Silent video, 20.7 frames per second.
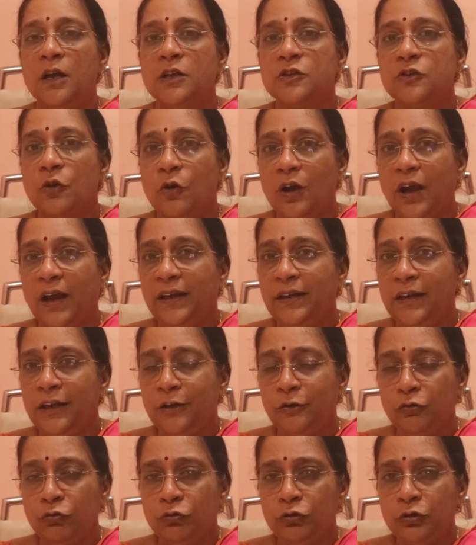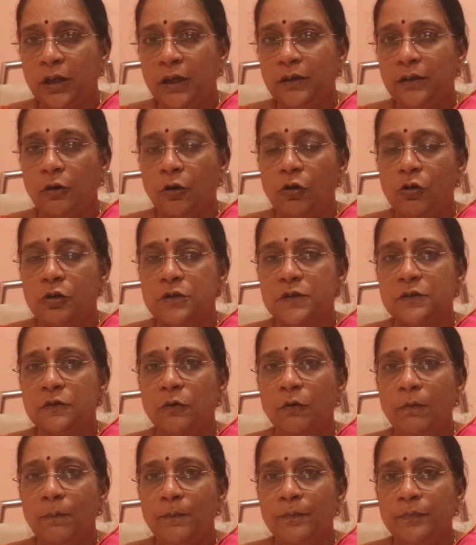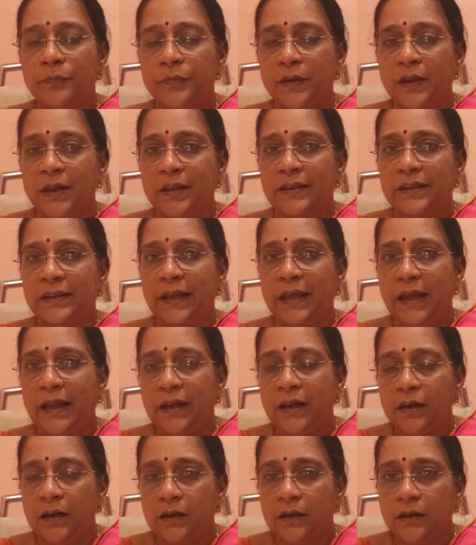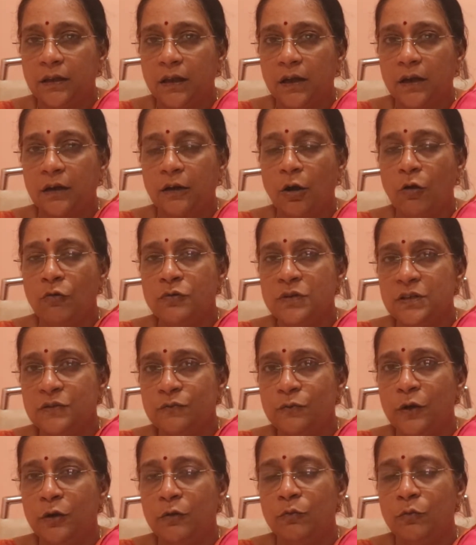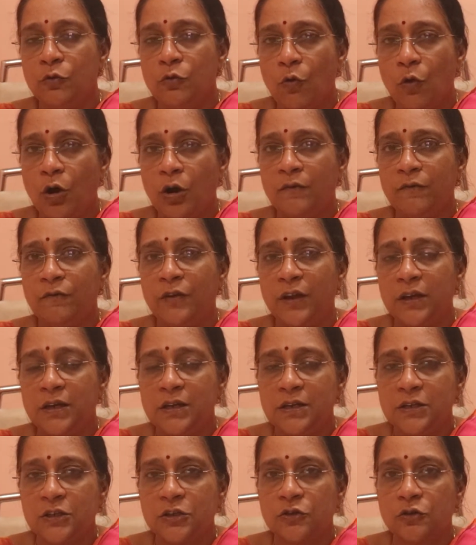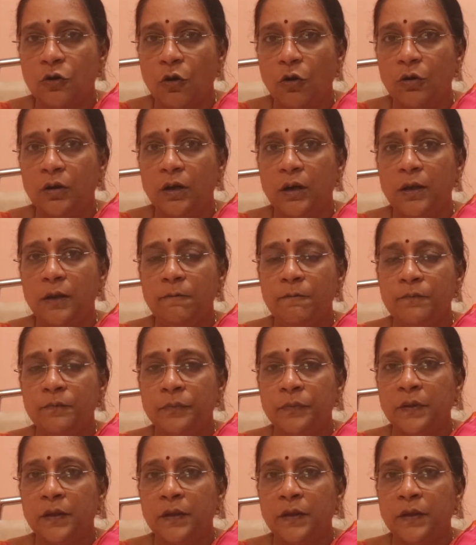So kindly do that also. Then the rounds will move on very strongly.